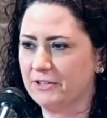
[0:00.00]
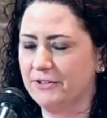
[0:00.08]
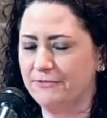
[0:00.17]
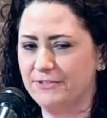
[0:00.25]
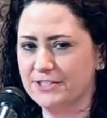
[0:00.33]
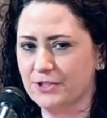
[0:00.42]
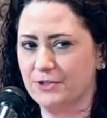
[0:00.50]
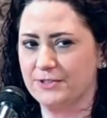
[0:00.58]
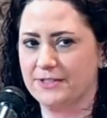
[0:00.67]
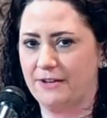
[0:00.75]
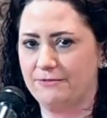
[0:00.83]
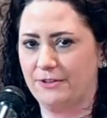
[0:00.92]
the physical
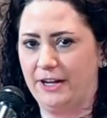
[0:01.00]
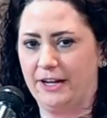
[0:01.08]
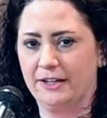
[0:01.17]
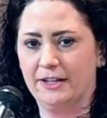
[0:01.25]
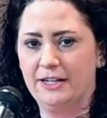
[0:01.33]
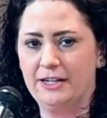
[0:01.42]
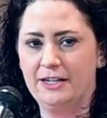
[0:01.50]
suffering,